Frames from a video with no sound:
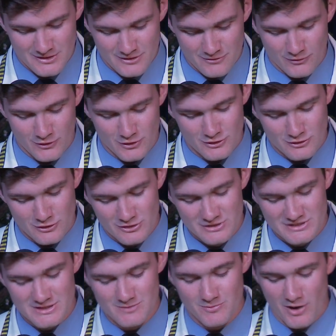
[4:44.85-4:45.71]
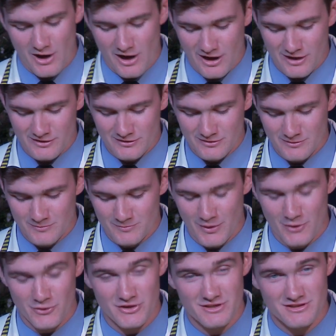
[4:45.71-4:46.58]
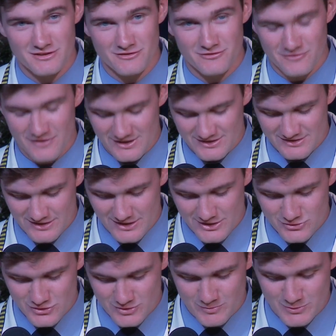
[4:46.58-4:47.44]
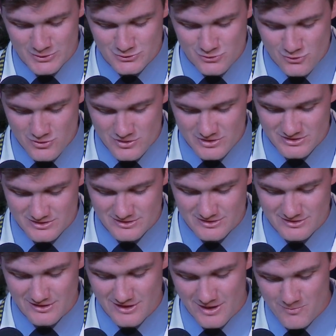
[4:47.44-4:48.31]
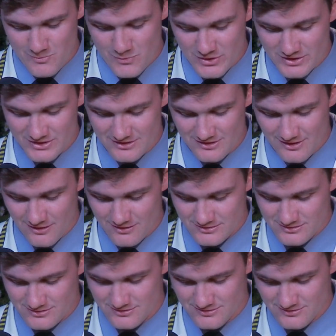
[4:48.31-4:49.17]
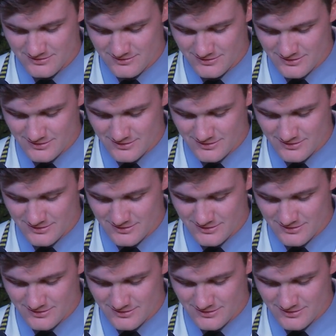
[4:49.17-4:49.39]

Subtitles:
followed closely behind are red-in-the-face Hendrik Pretorius and Brendan Lawrence.